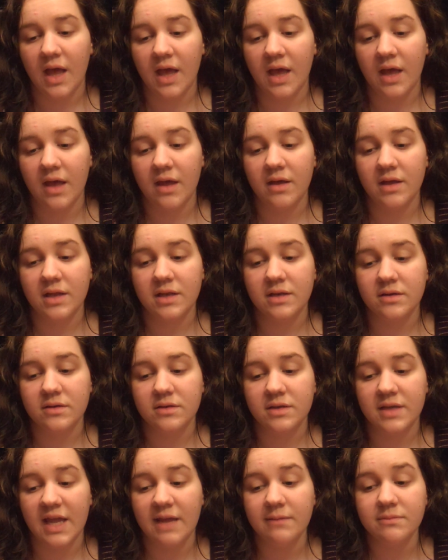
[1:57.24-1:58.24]

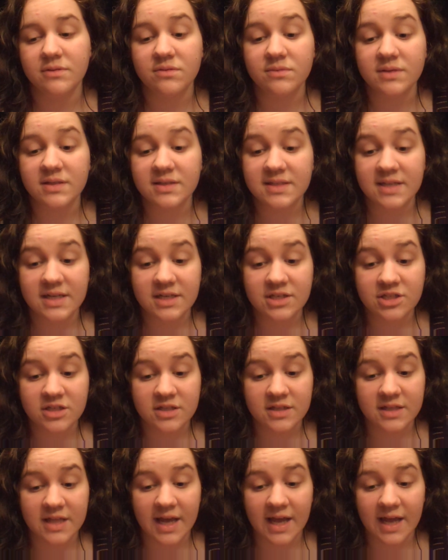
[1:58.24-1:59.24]
And came to the realization
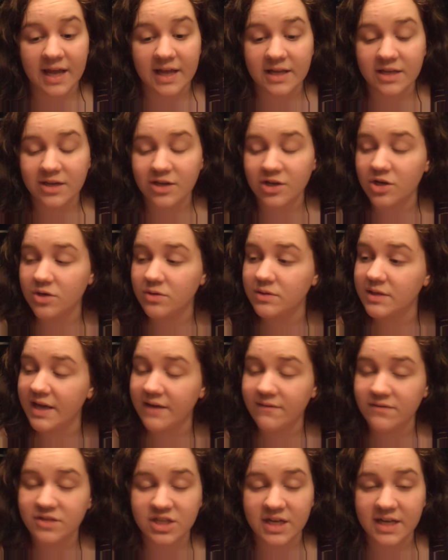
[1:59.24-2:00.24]
that,
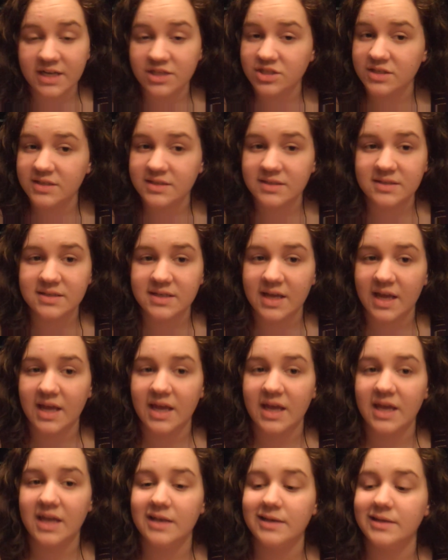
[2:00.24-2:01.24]
life changes
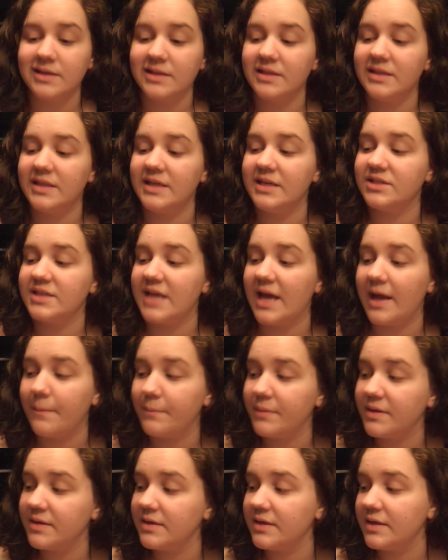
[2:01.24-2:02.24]
and things
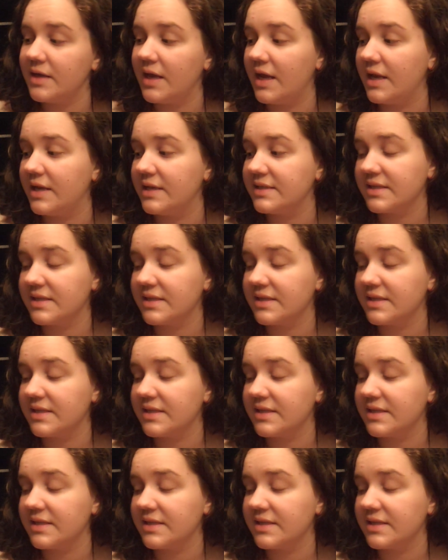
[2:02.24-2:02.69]
happen and